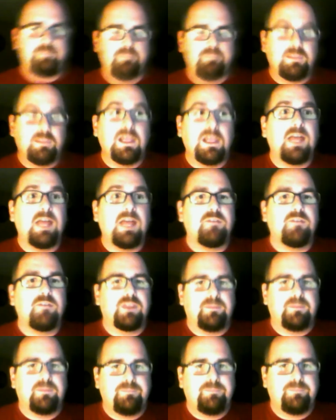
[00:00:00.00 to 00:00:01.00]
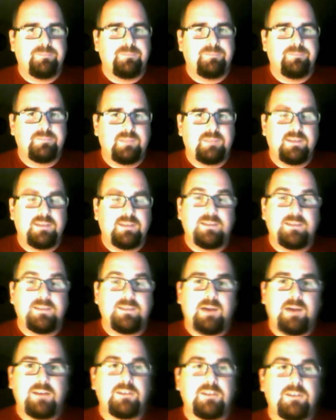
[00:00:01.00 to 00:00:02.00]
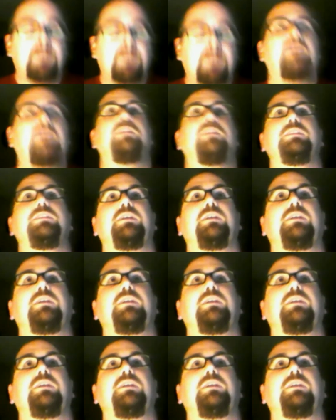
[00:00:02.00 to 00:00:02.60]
Love them. Kassim Osgood, loved